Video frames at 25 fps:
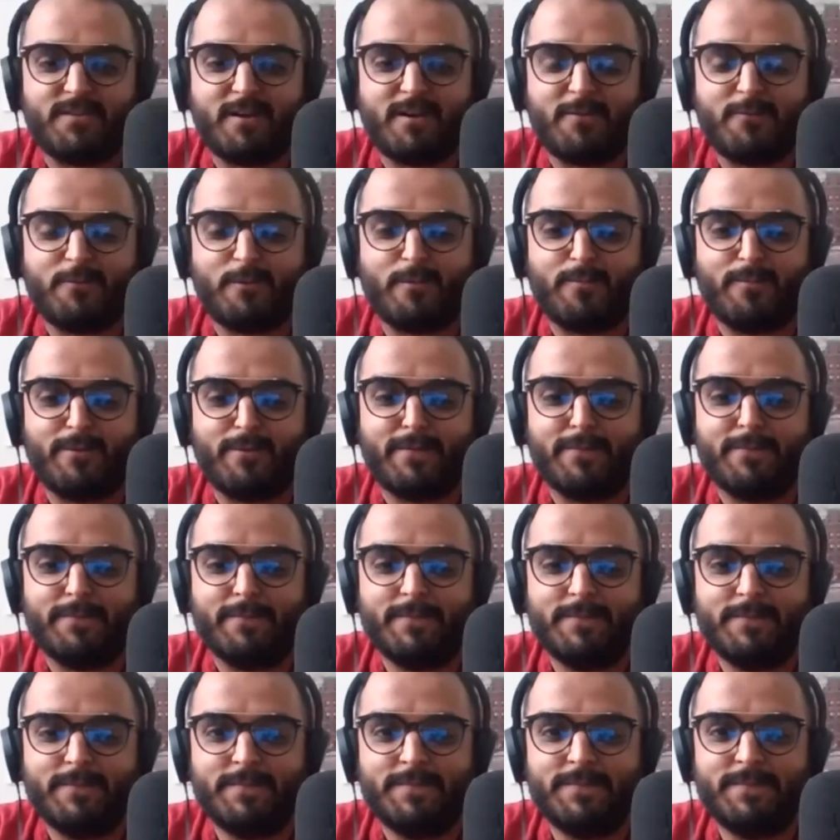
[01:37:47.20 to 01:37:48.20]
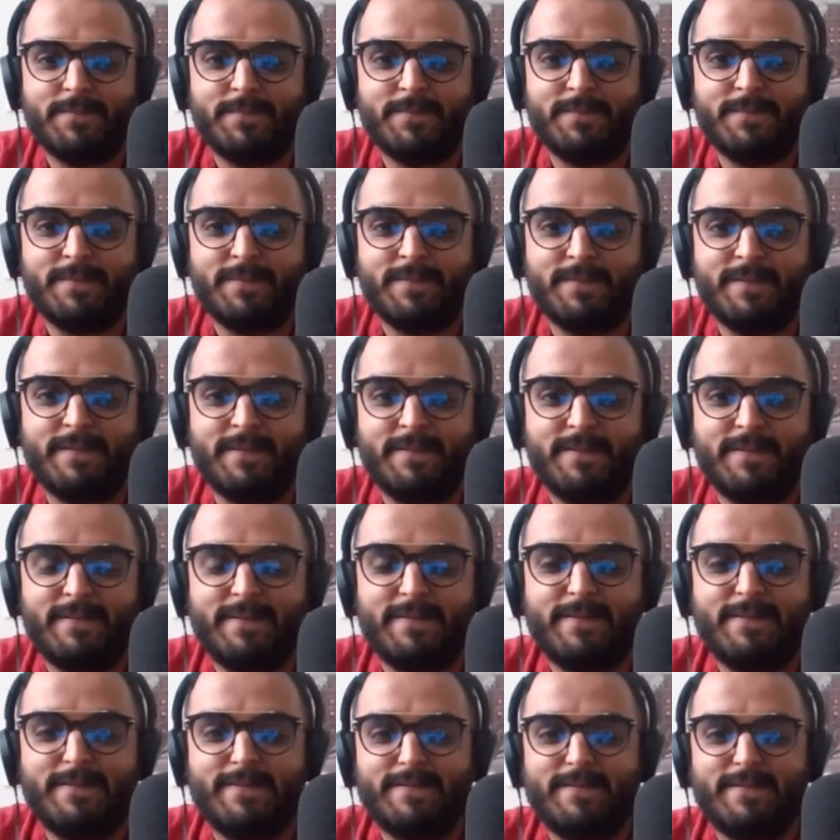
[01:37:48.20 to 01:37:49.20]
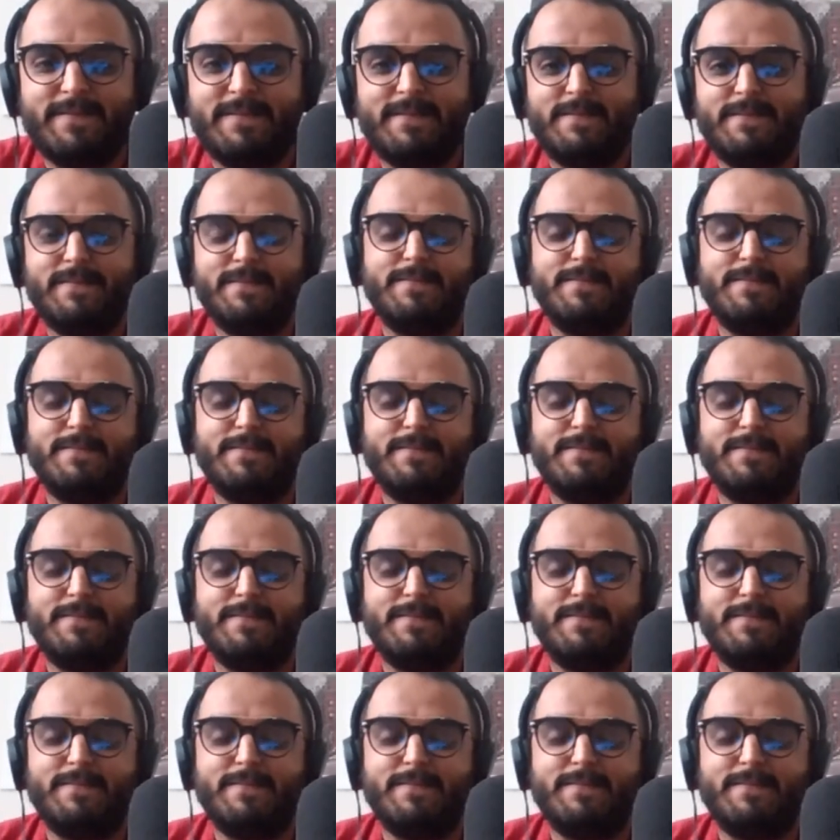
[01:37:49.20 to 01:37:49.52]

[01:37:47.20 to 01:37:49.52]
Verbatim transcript: um, heartwarming yeah yeah